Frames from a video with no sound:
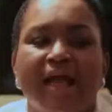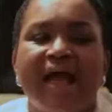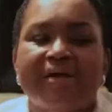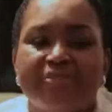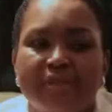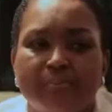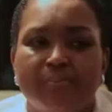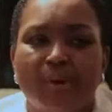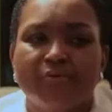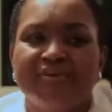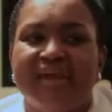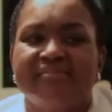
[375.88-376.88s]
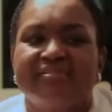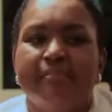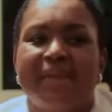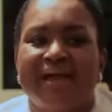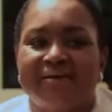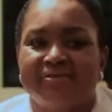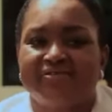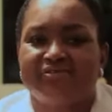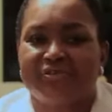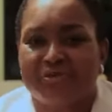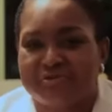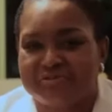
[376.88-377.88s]
I think Bounty has the
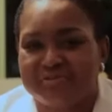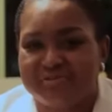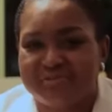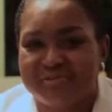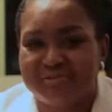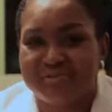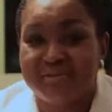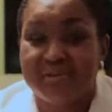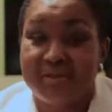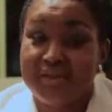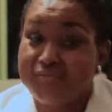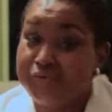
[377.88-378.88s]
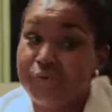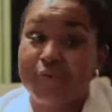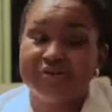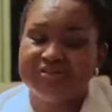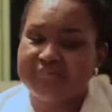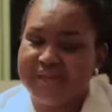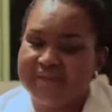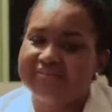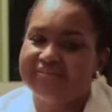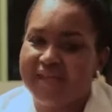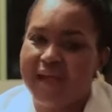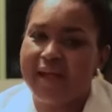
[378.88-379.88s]
Midas touch. If you want to be a
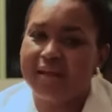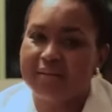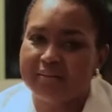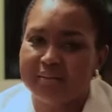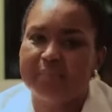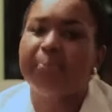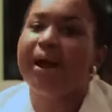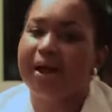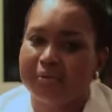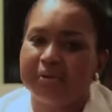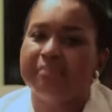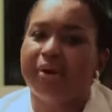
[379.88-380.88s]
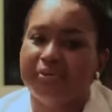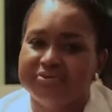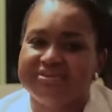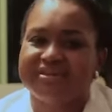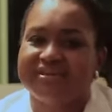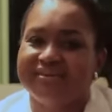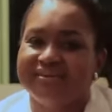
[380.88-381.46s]
star, par with Bounty.